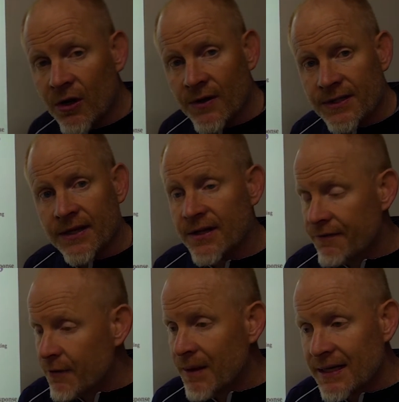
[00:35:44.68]
all of a sudden,
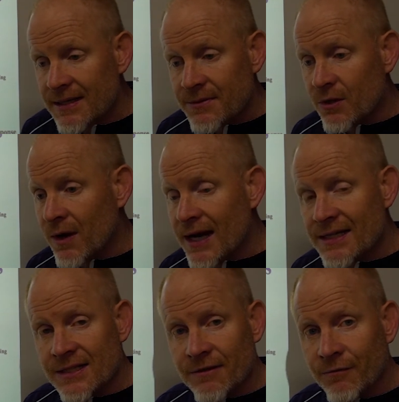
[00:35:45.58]
if your body temperature
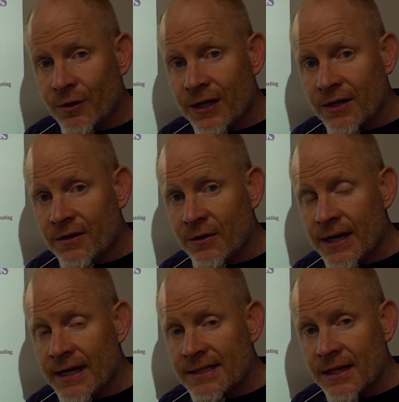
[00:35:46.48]
rises to 40
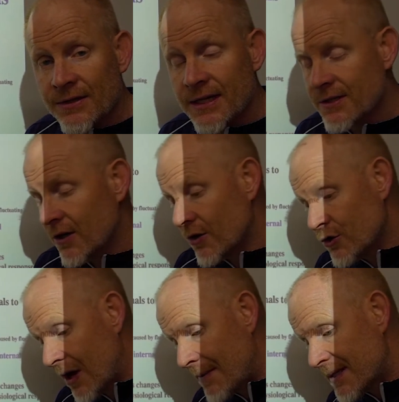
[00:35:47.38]
degrees Celsius or
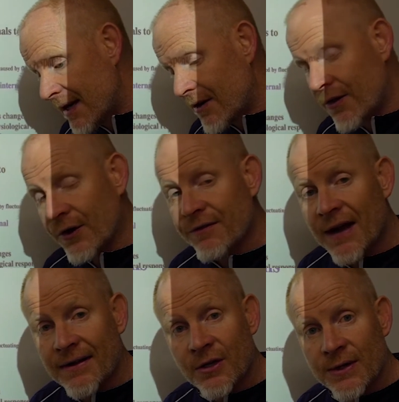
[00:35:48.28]
drops down to
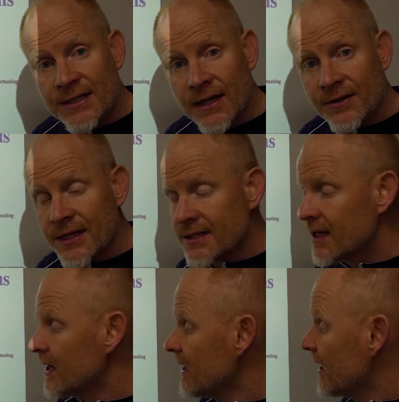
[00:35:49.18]
35 degrees Celsius,
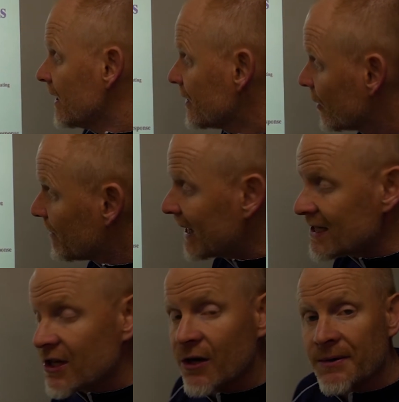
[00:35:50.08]
your
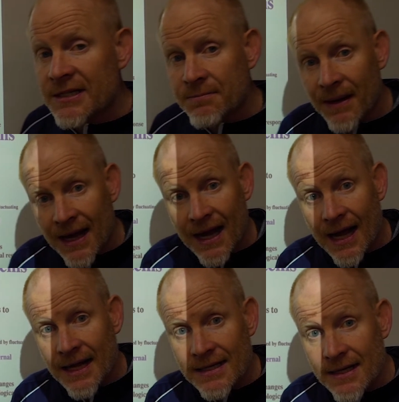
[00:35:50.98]
body's going to
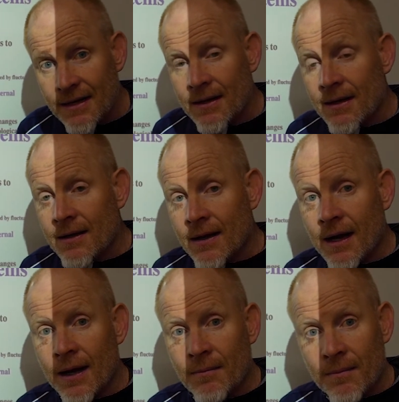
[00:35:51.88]
respond
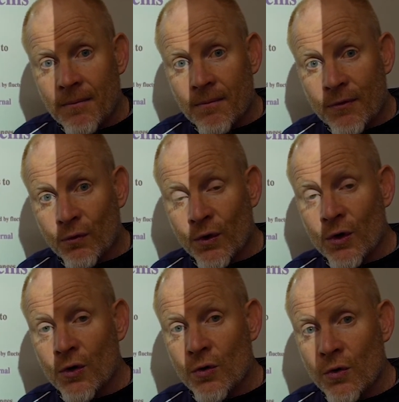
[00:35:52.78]

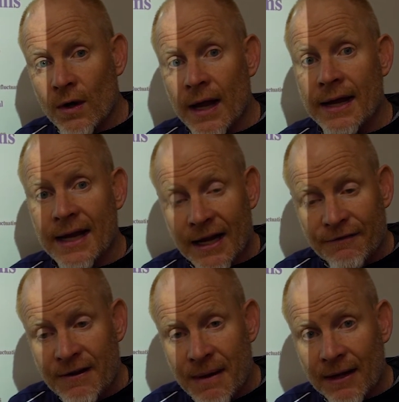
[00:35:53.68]
through a negative
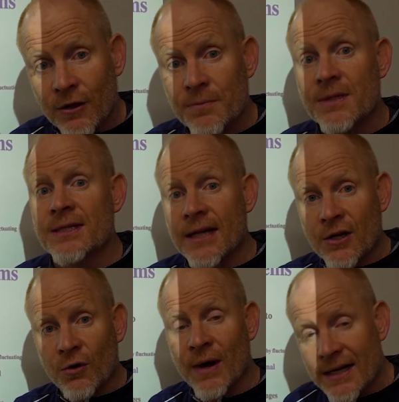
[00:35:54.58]
feedback loop to
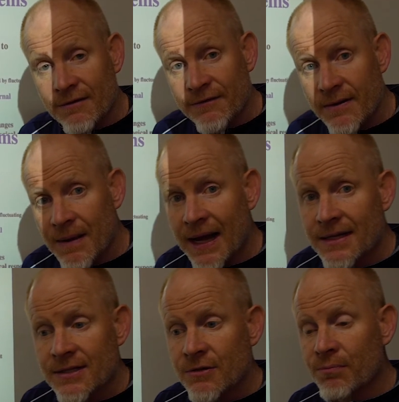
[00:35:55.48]
send corrective feedback
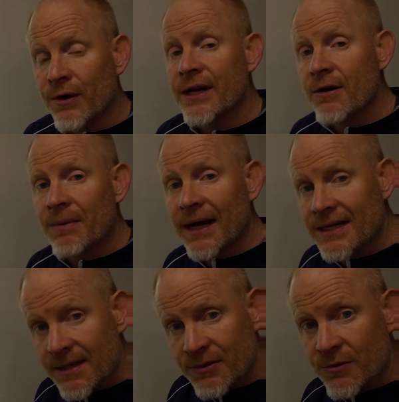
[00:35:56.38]
to bring your body
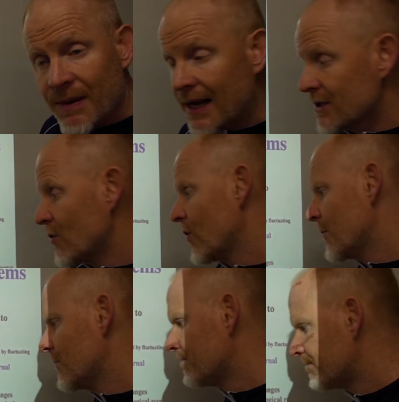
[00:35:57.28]
temperature back to normal.